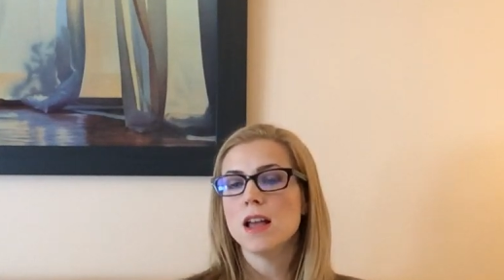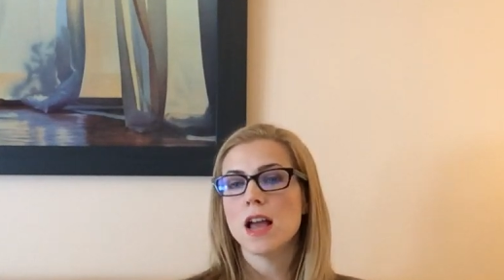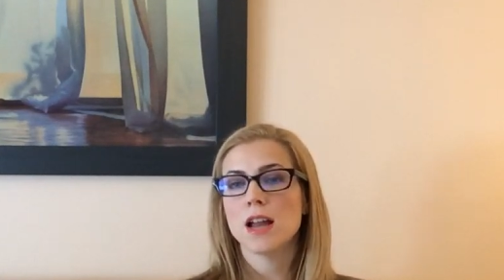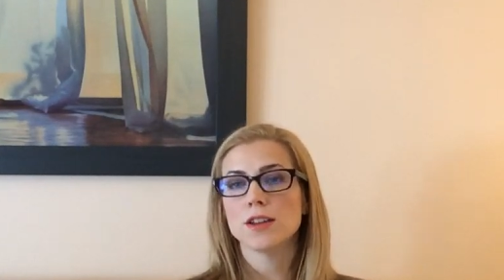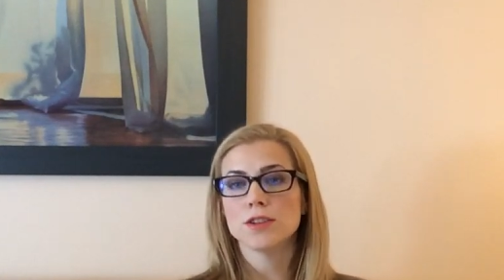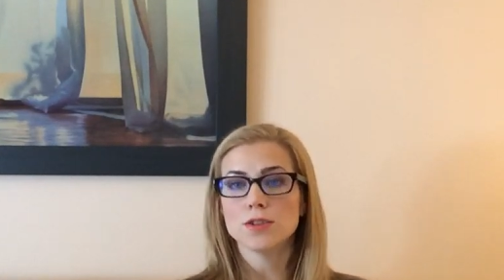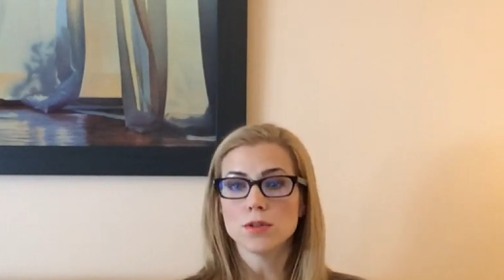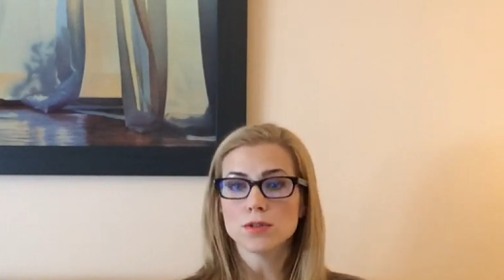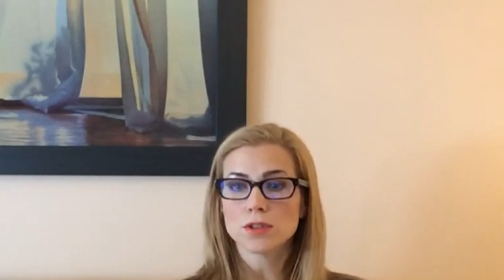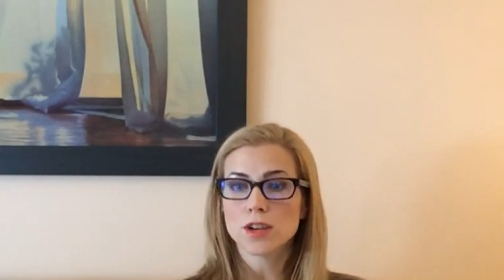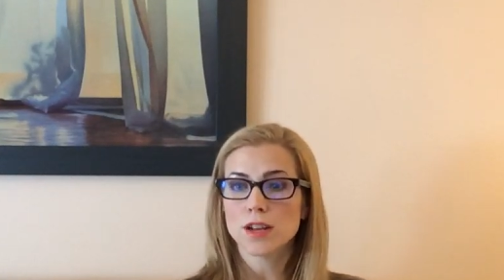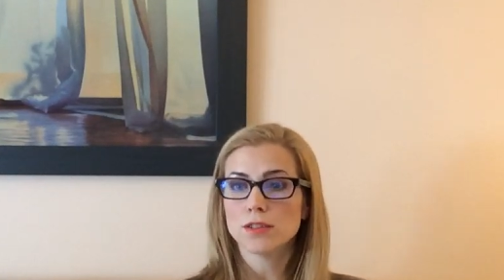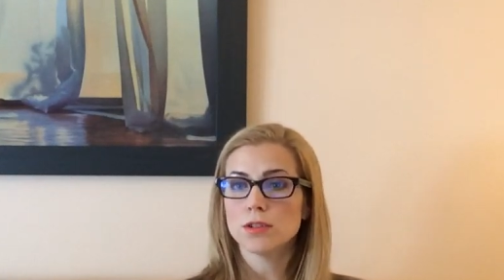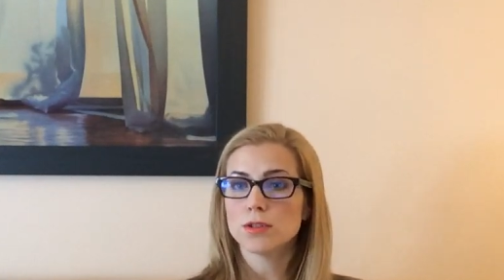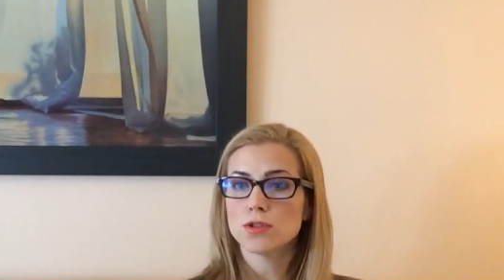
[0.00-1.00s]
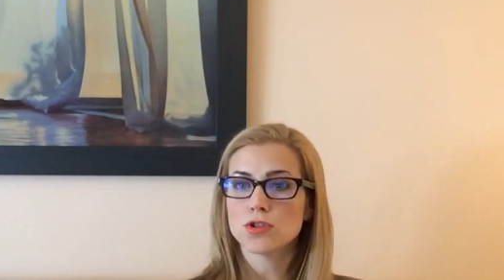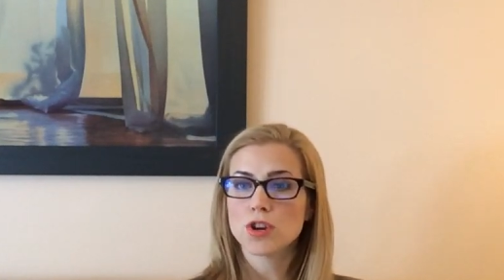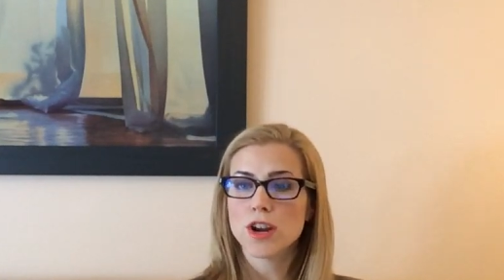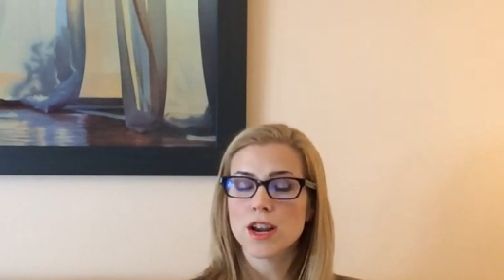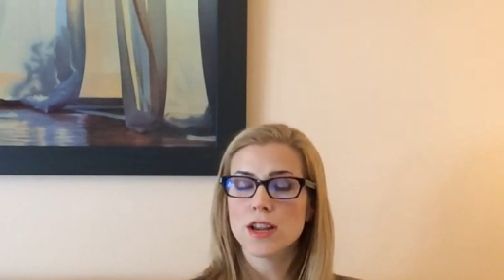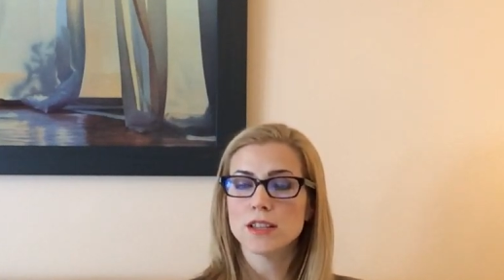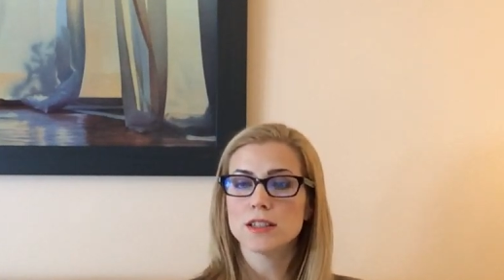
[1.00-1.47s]
and you don't cut those
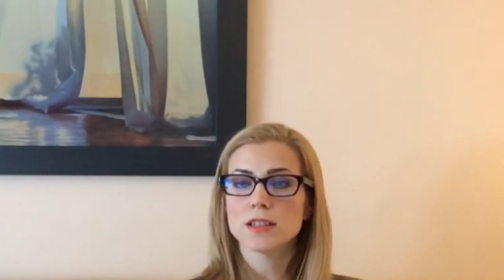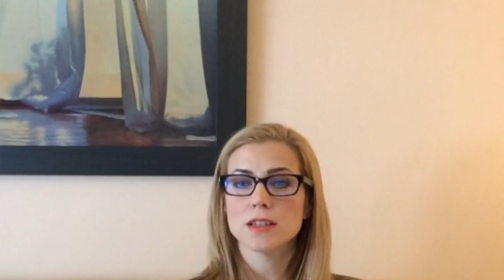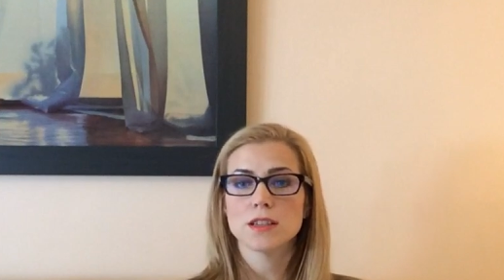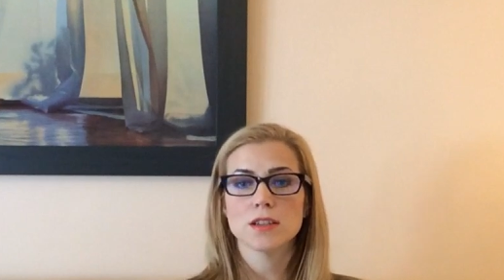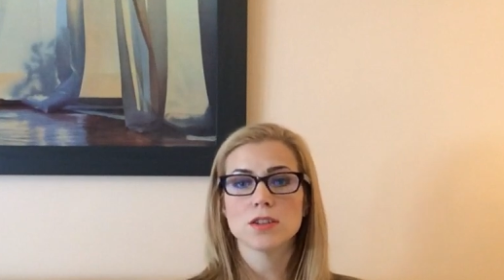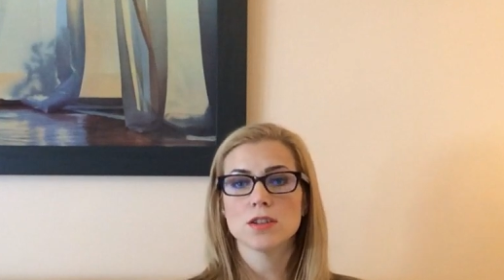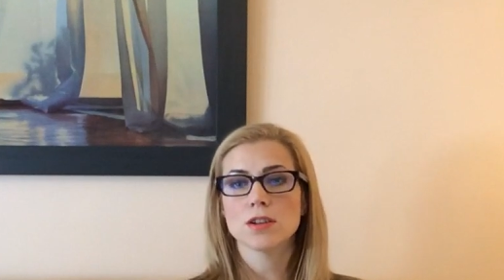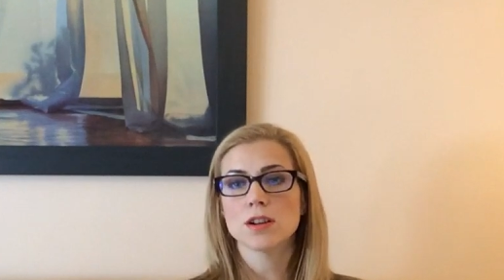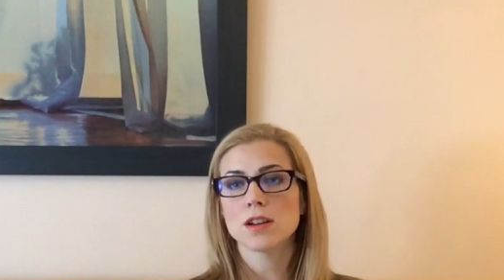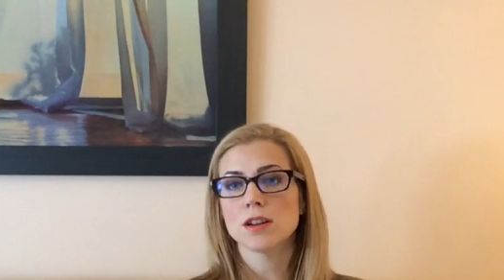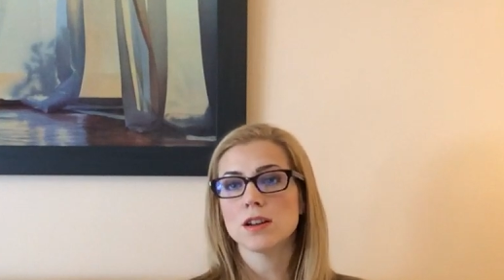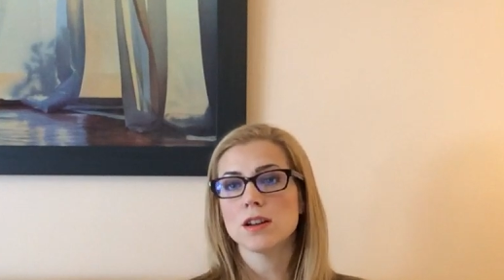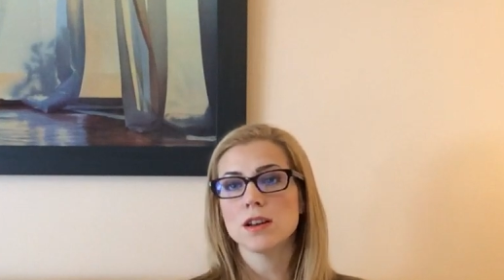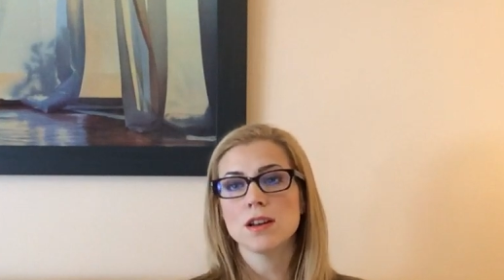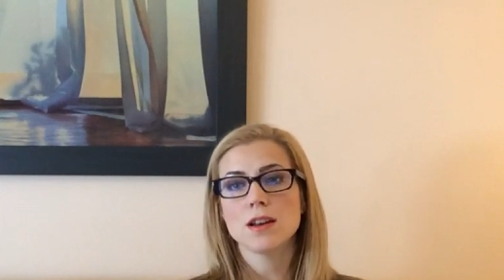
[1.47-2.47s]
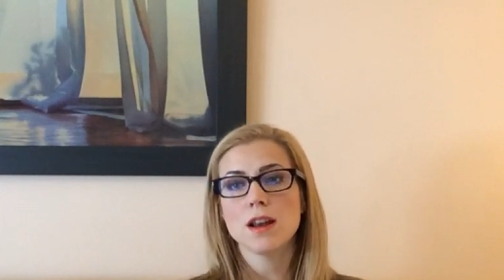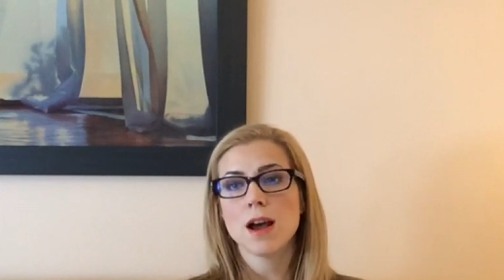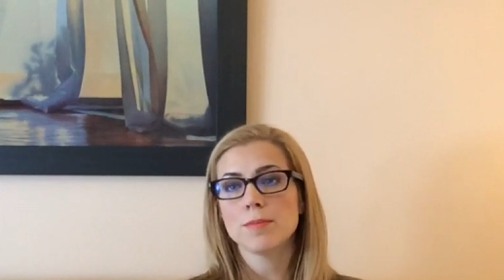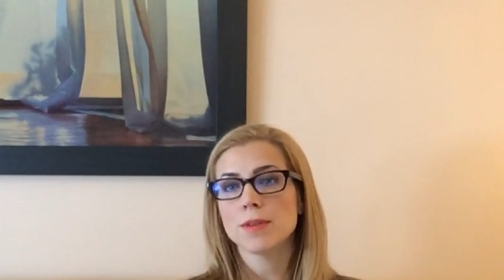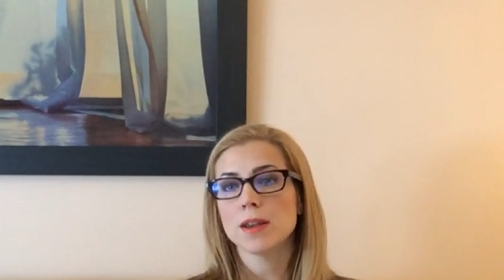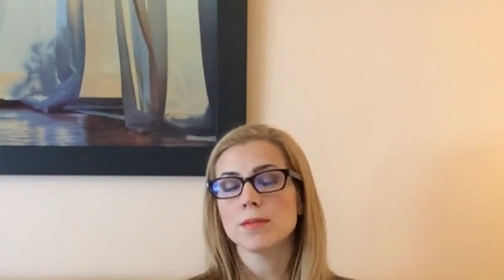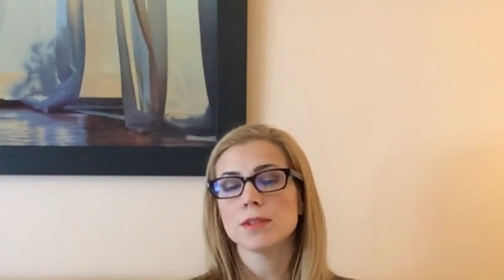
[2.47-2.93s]
trades, you're gonna
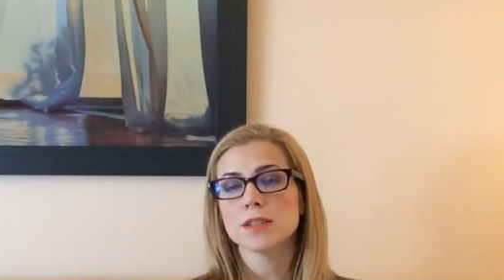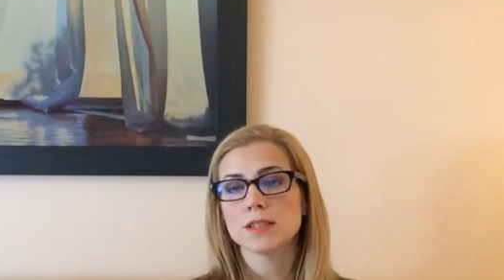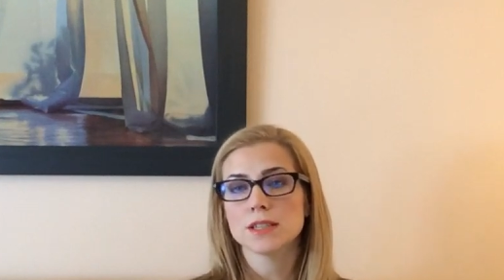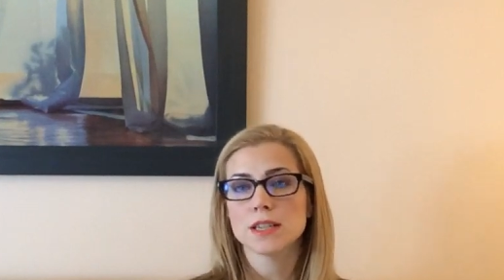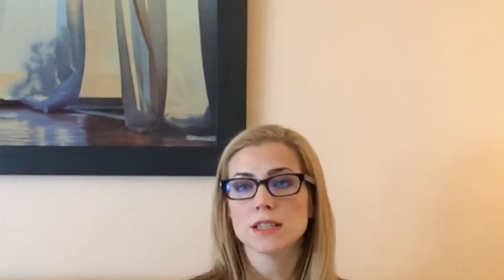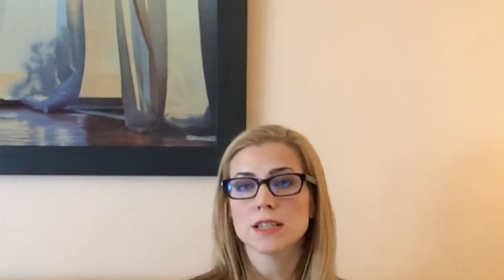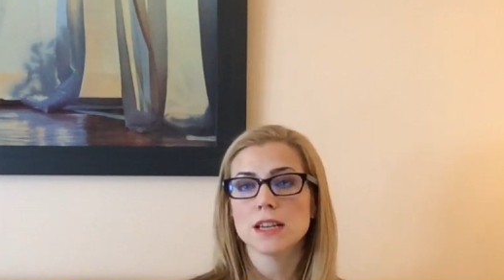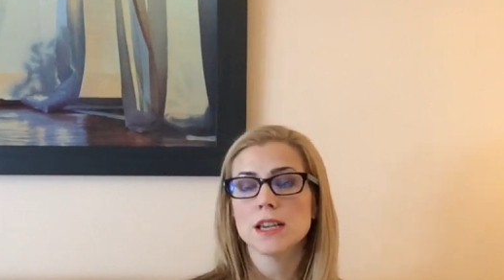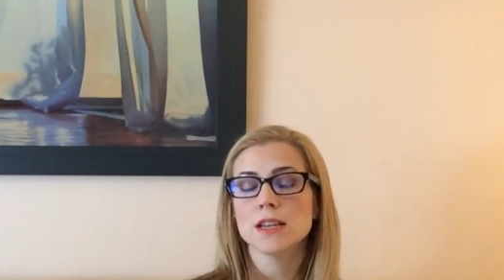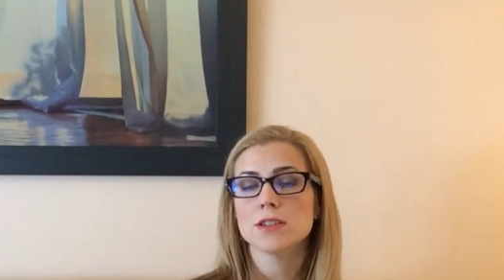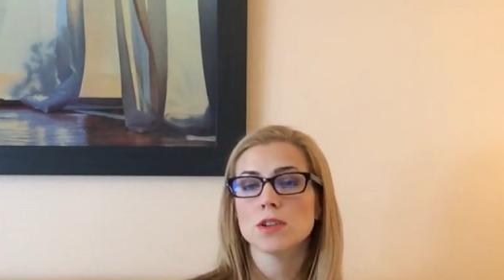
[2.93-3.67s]
not be able to succeed.